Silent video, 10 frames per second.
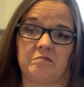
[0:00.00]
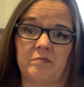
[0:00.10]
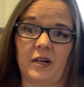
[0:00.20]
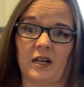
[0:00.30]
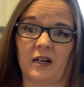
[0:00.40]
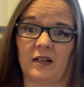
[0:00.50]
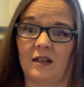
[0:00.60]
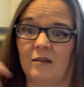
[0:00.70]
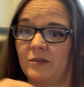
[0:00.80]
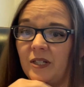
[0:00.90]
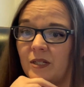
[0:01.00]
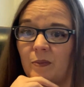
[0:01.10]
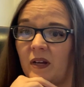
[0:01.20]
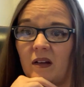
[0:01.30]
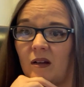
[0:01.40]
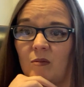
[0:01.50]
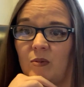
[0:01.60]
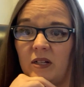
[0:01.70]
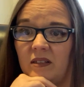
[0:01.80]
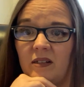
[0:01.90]
but just being
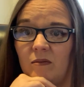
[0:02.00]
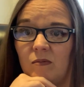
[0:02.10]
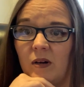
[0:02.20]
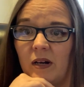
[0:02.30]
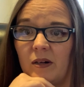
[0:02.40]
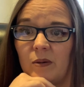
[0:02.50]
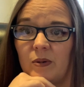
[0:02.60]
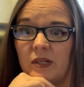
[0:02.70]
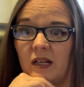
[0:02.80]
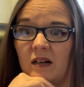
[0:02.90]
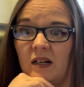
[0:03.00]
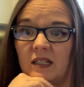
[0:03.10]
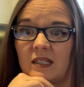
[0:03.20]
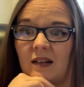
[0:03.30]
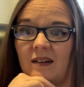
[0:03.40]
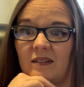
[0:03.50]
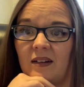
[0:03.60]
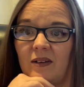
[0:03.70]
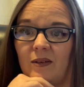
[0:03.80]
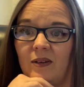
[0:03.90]
completely 100% honest, I don't
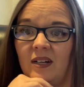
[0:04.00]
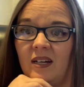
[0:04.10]
know.